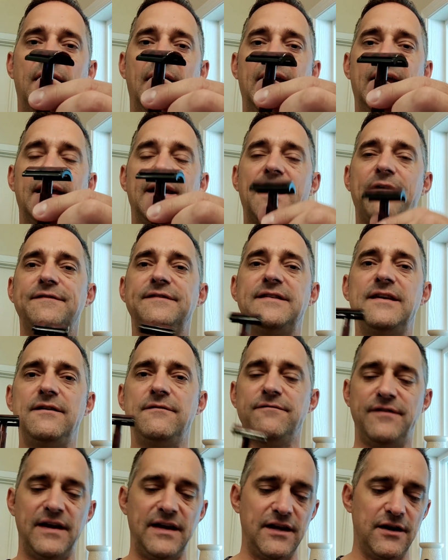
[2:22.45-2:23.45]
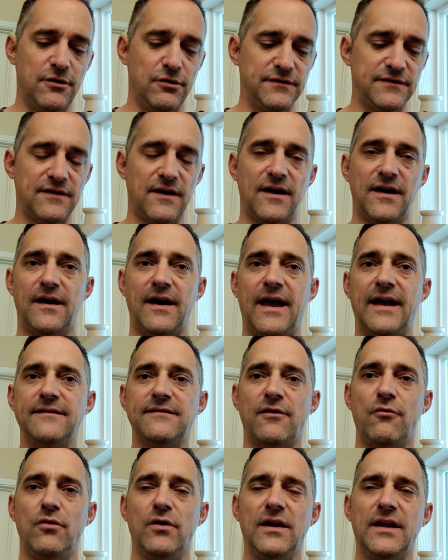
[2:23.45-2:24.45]
And I've seen videos
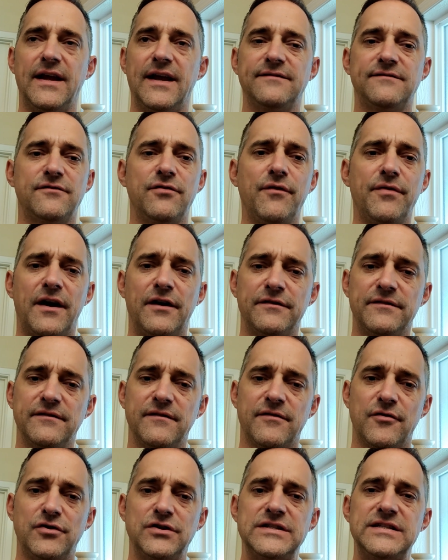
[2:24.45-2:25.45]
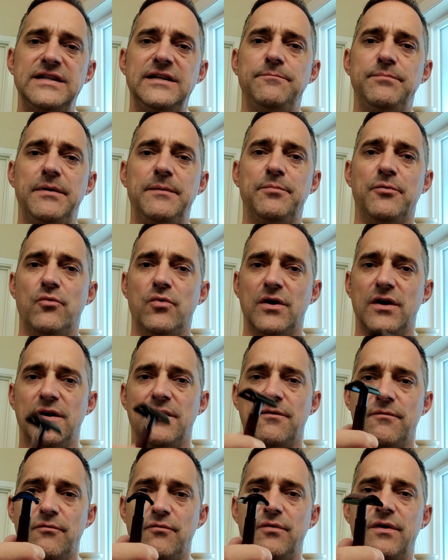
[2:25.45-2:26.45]
as early as 2013, people
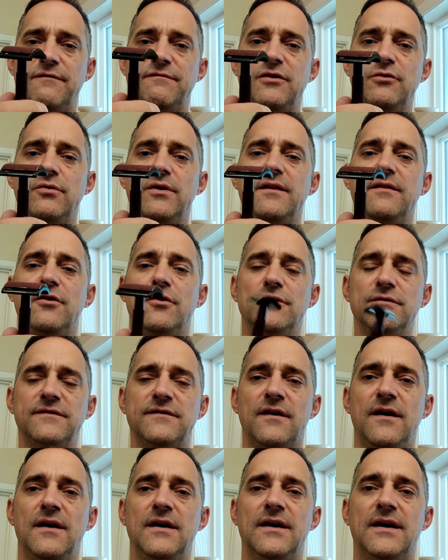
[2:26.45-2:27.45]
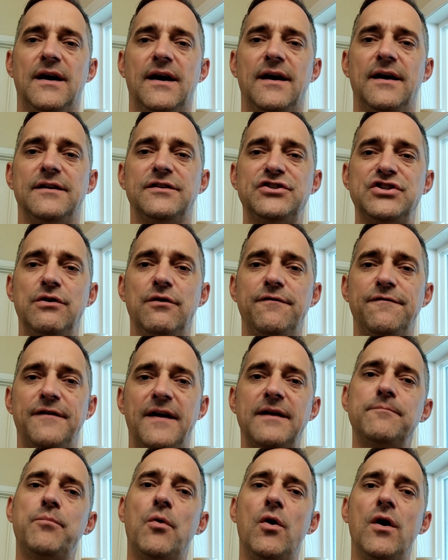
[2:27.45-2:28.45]
were reviewing those. Geo
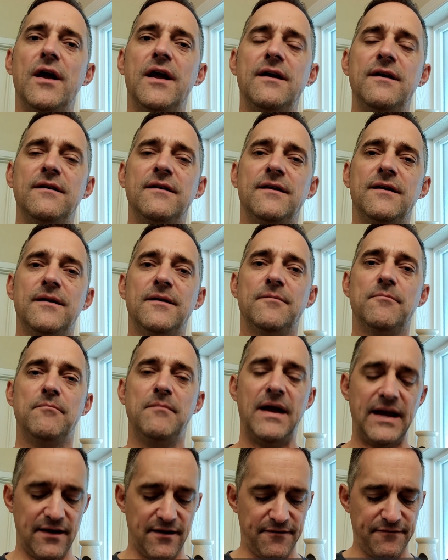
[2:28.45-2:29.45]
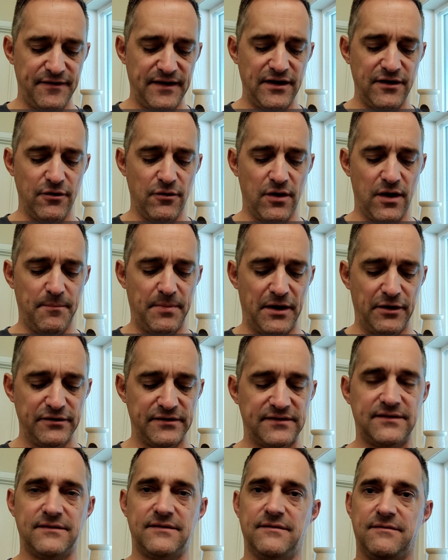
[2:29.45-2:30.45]
Fatboy made a video
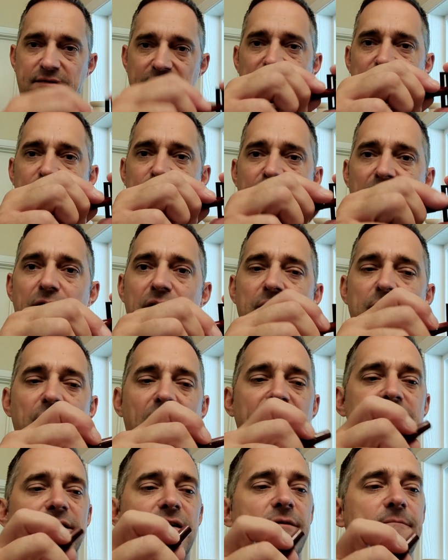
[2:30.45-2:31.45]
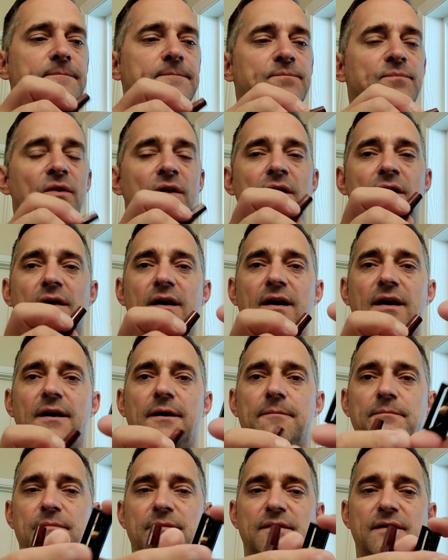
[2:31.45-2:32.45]
about this very razor.
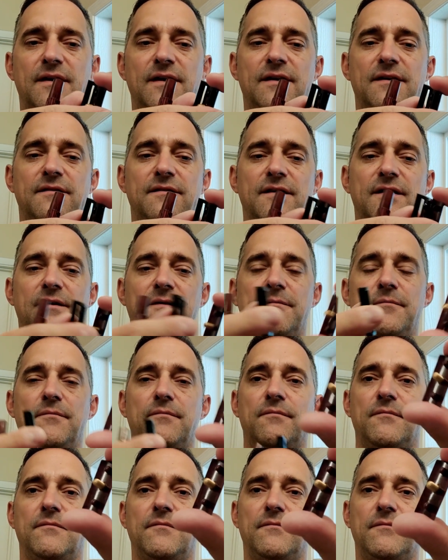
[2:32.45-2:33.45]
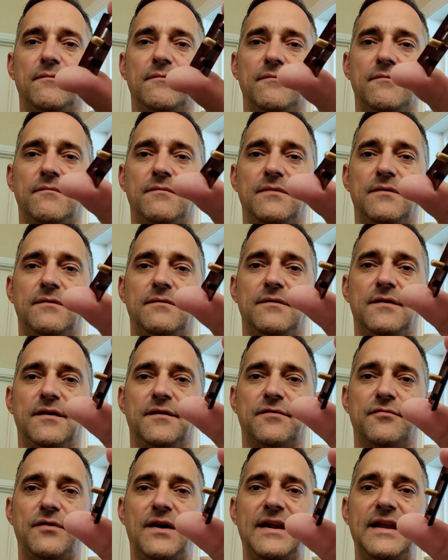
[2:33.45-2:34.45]

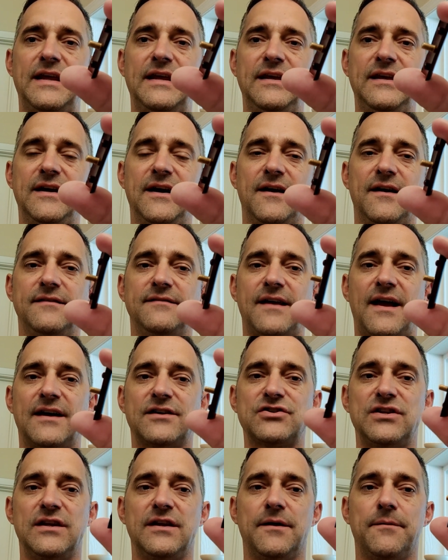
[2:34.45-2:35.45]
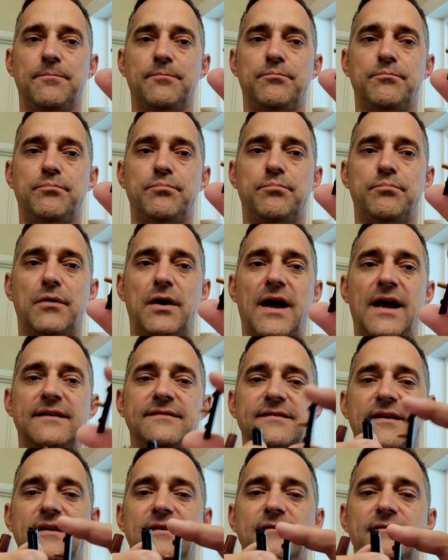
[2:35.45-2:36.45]
The threading here is actually a
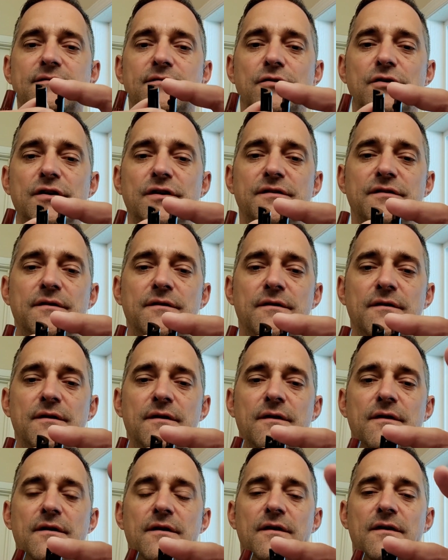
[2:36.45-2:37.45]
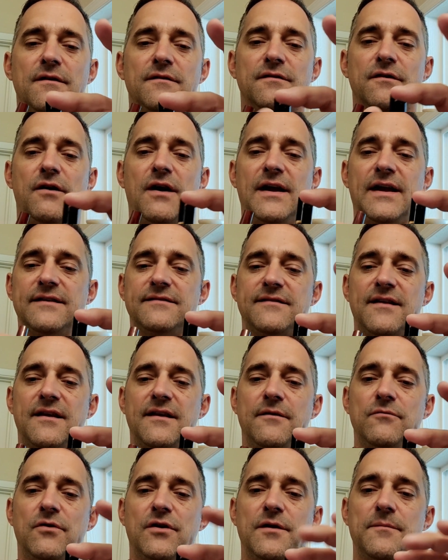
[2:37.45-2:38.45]
brass insert. So I guess they
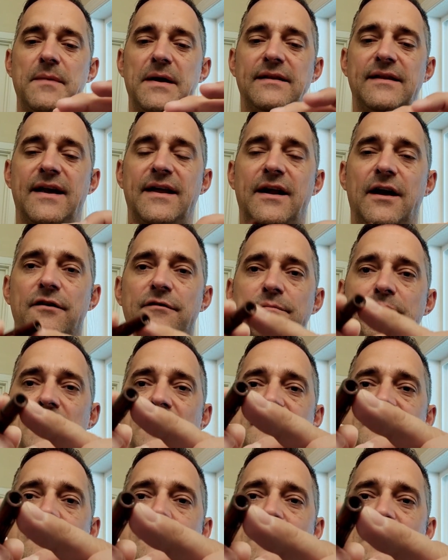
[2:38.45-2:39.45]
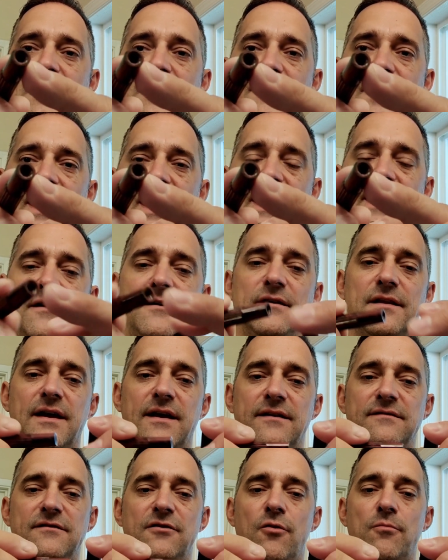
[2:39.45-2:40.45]
didn't want to make that out of plastic, but in the handle
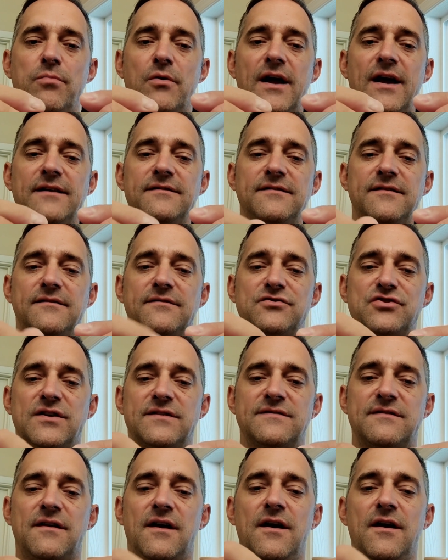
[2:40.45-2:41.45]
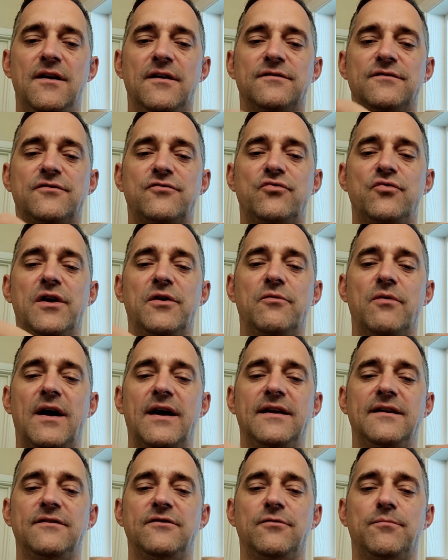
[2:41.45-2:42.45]
there is no brass, it's just screwing
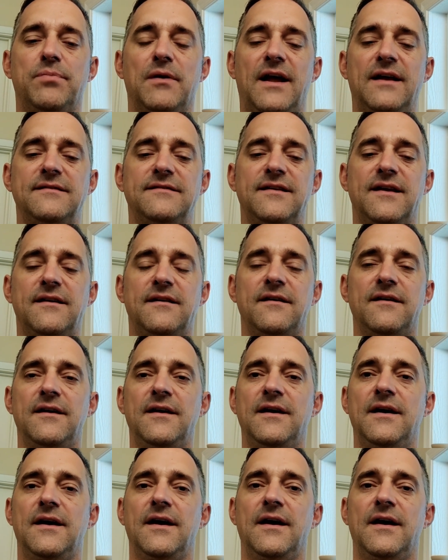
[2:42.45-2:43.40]
right into plastic.